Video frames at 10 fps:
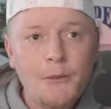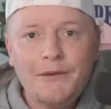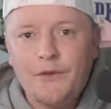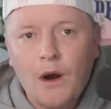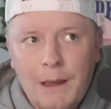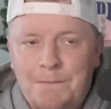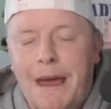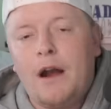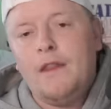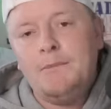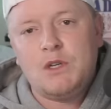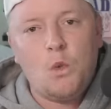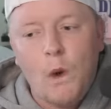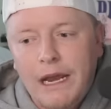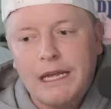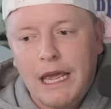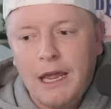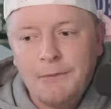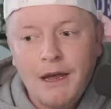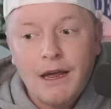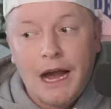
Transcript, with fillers: before I bet on them to win a game,